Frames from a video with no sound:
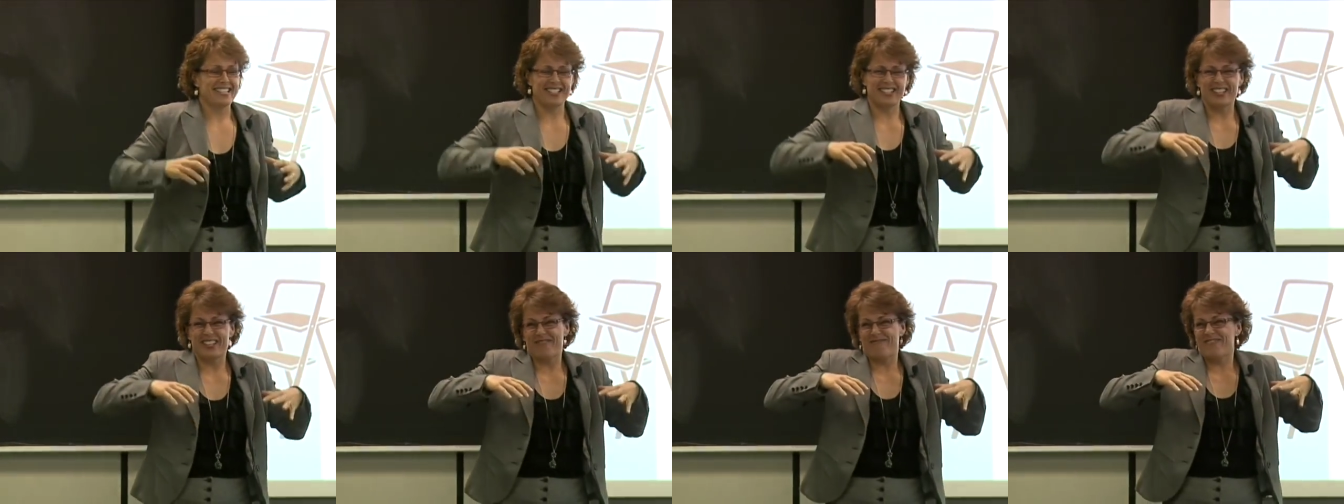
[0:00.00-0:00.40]

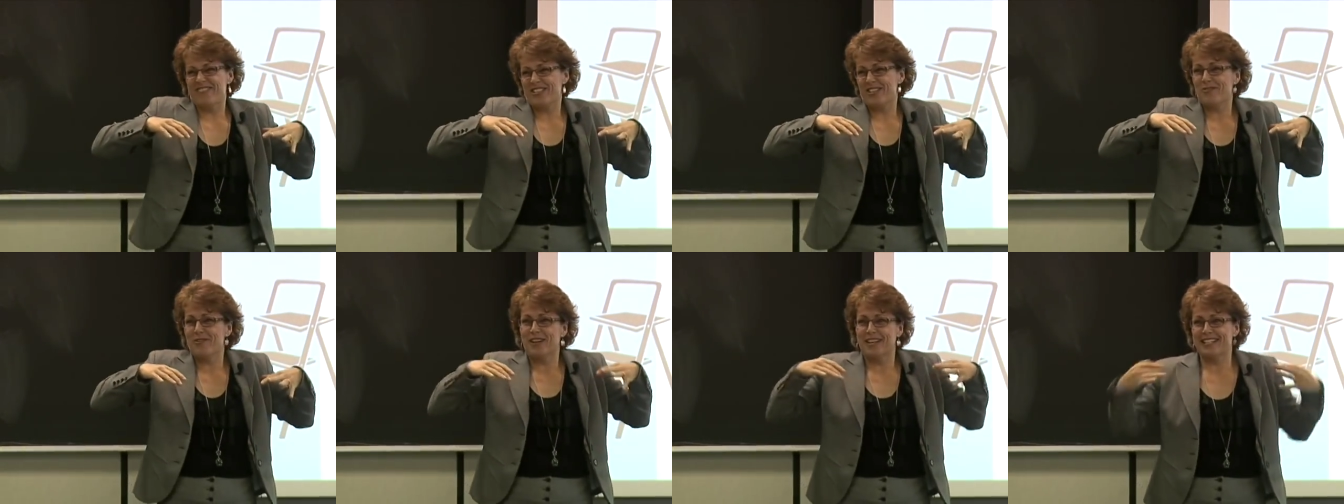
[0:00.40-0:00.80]
She,
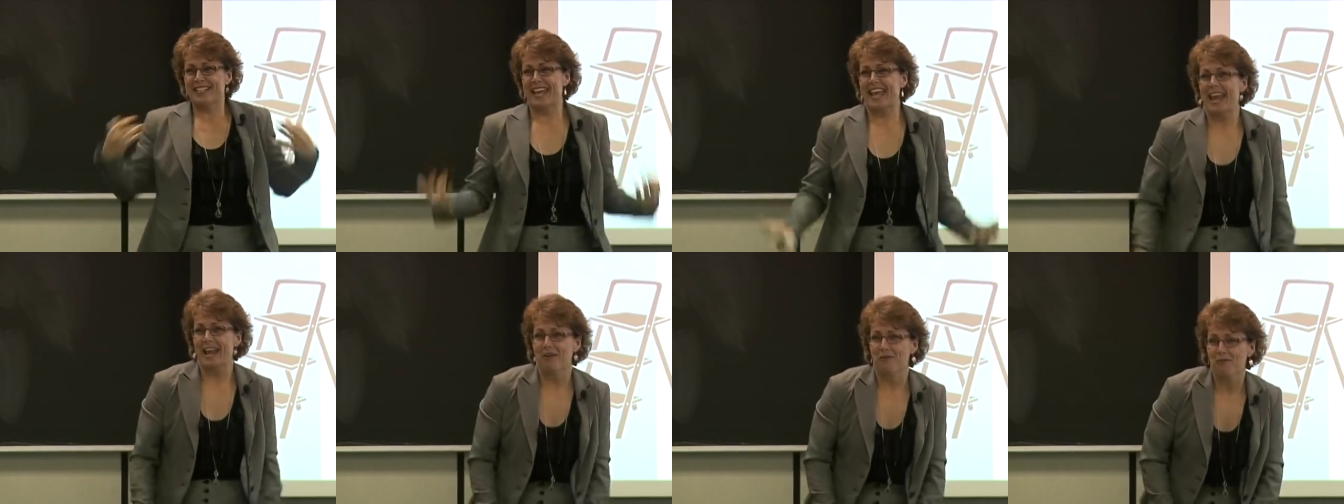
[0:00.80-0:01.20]
she wanted to
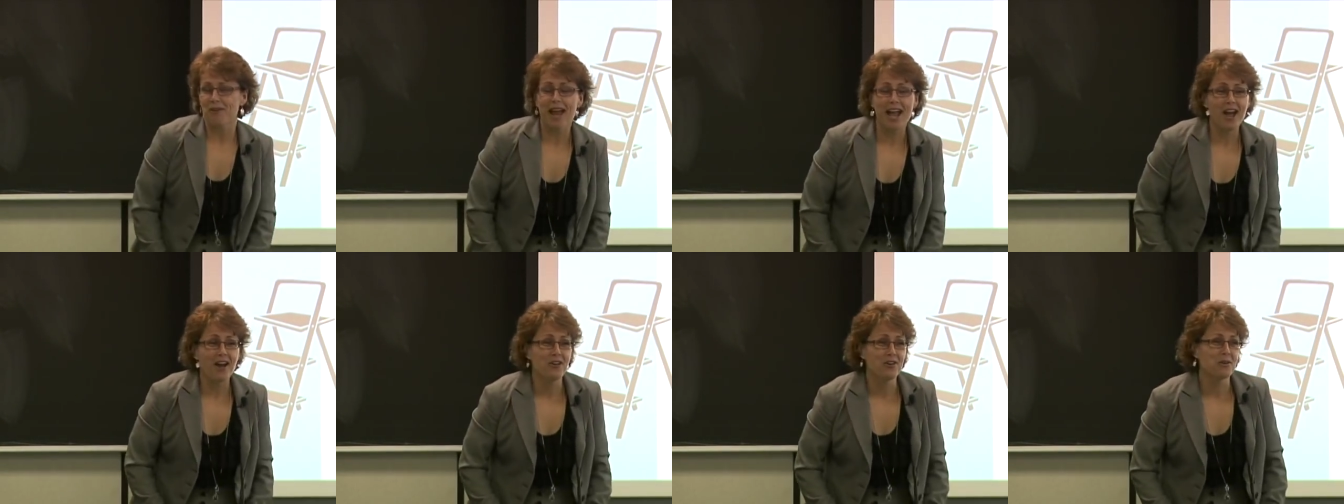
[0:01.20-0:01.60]
hang
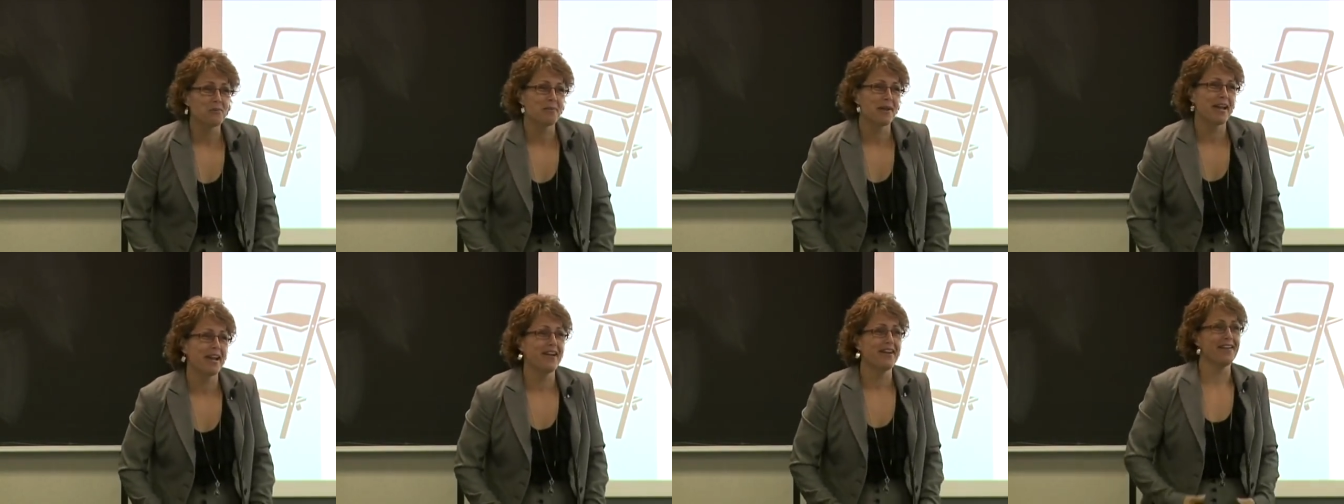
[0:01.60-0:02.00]
around her
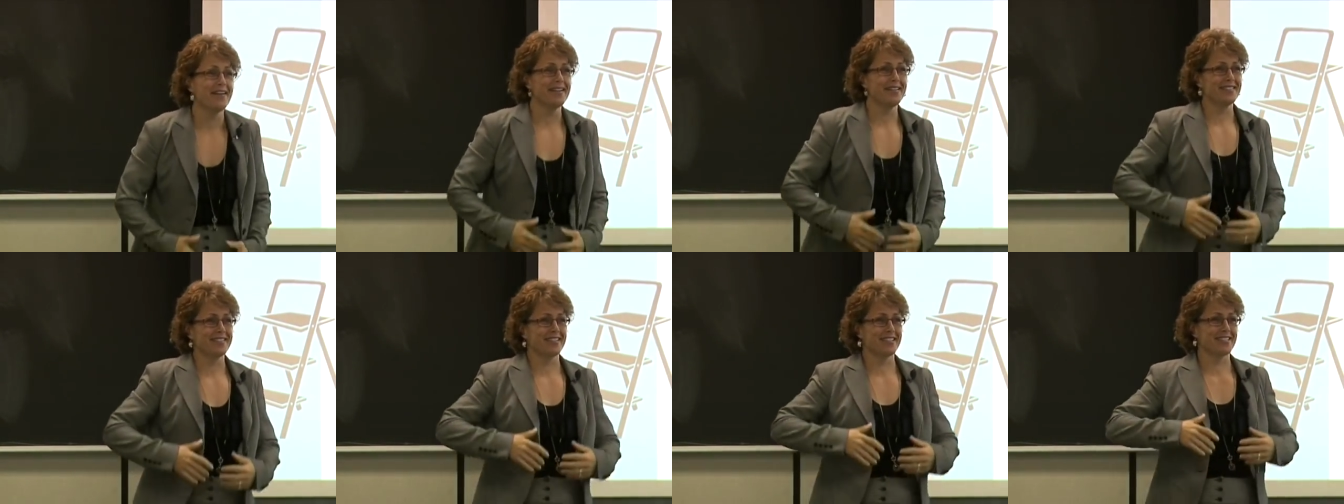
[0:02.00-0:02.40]

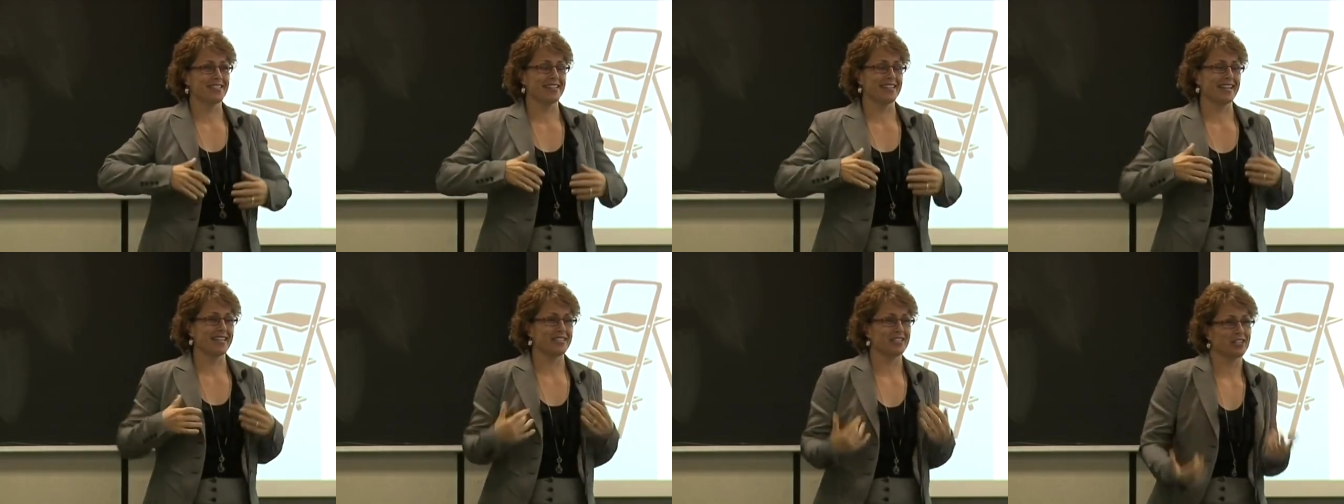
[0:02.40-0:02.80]
parents and she
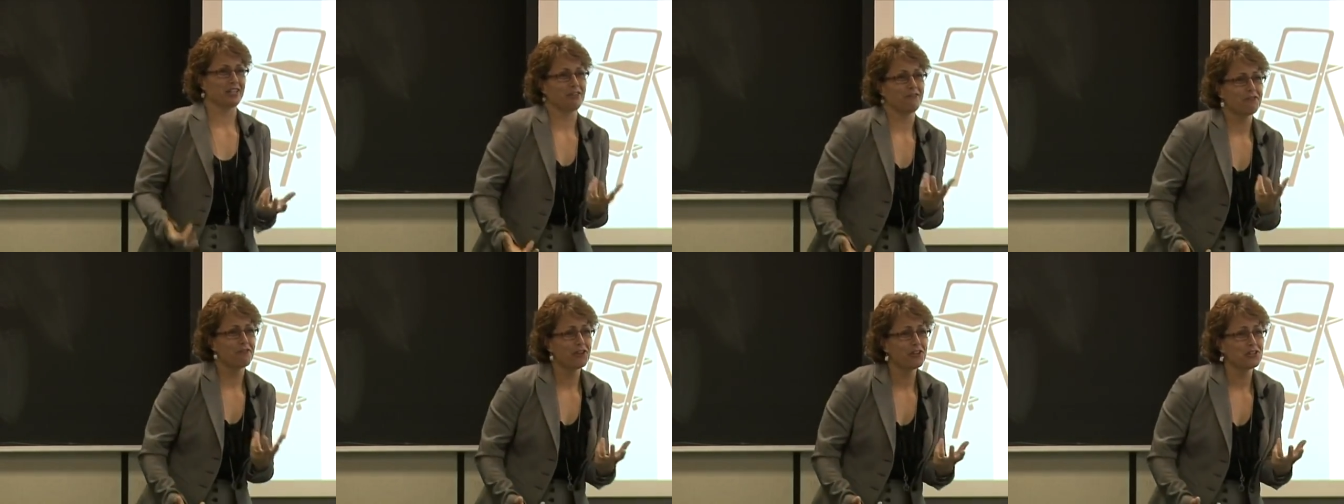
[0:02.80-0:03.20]
liked to
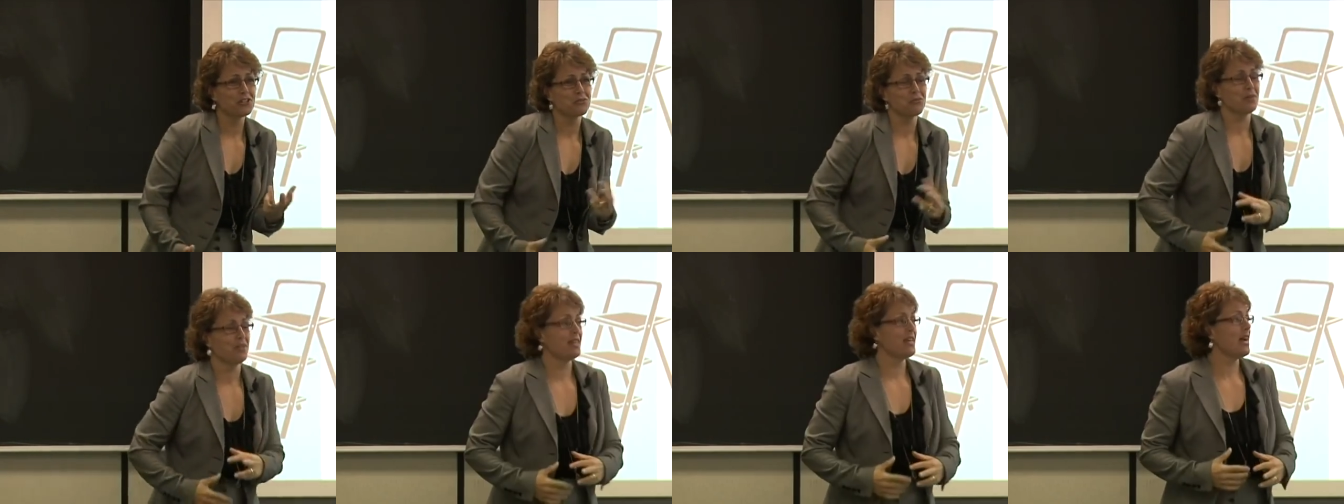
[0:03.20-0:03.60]

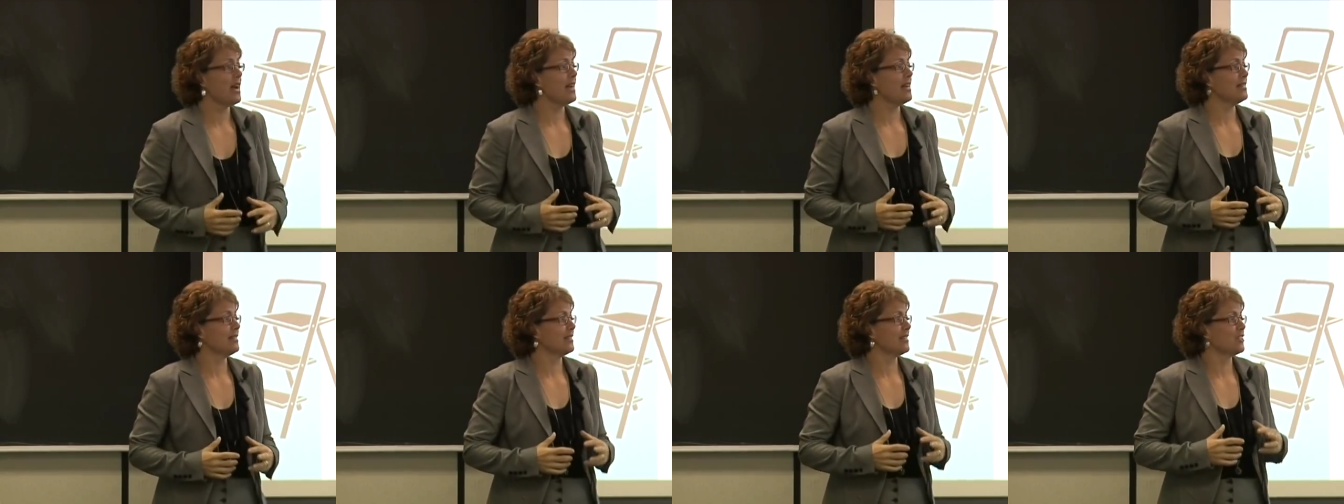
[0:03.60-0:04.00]
converse with
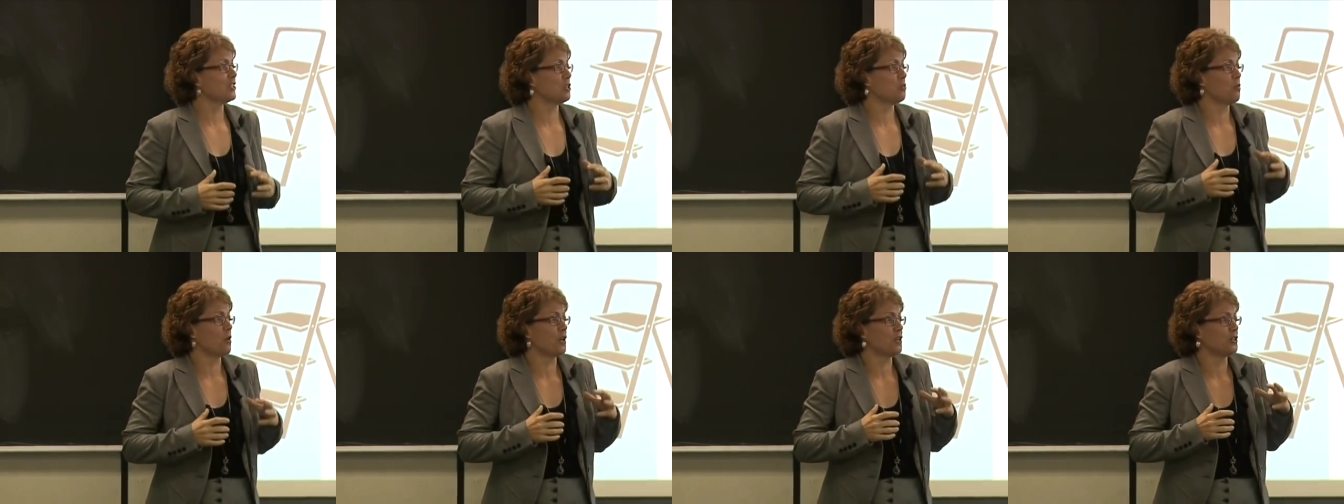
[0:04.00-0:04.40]
us and
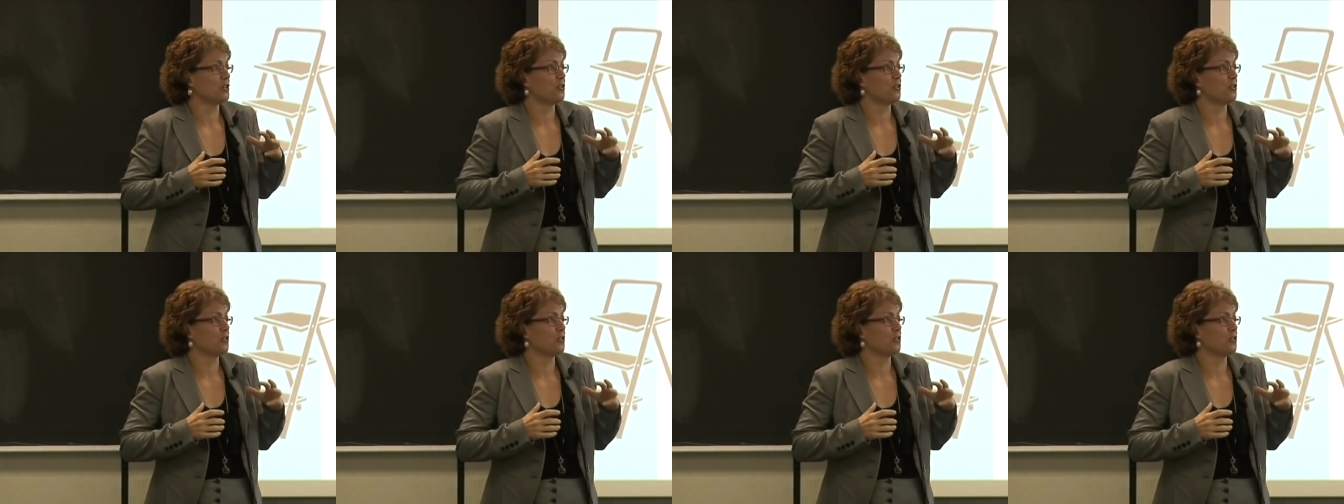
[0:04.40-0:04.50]
she wanted